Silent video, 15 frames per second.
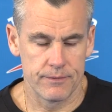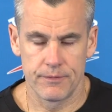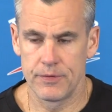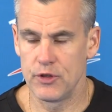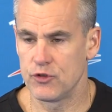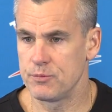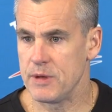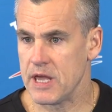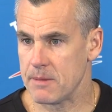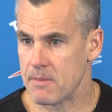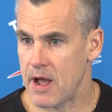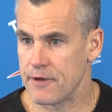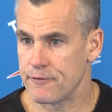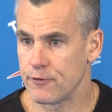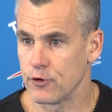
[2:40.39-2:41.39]
this being
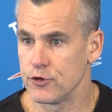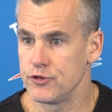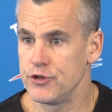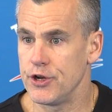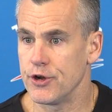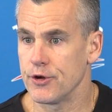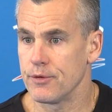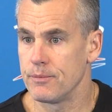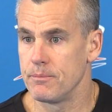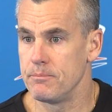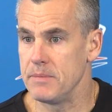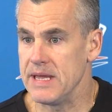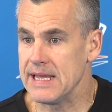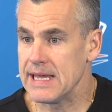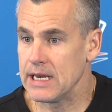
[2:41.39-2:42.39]
my first year,
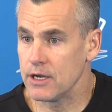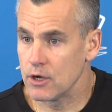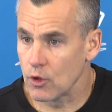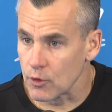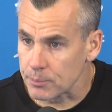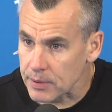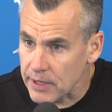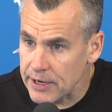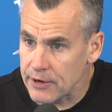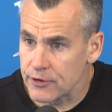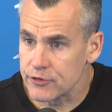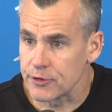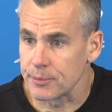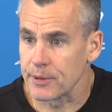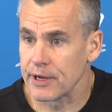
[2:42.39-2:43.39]
me getting to know the
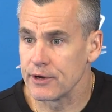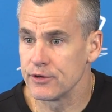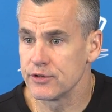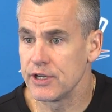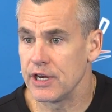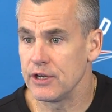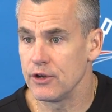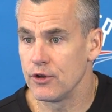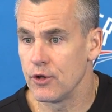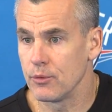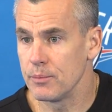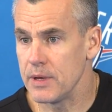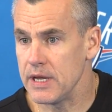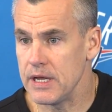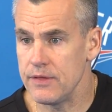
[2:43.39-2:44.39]
players, the players getting to know
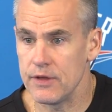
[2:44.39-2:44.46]
me.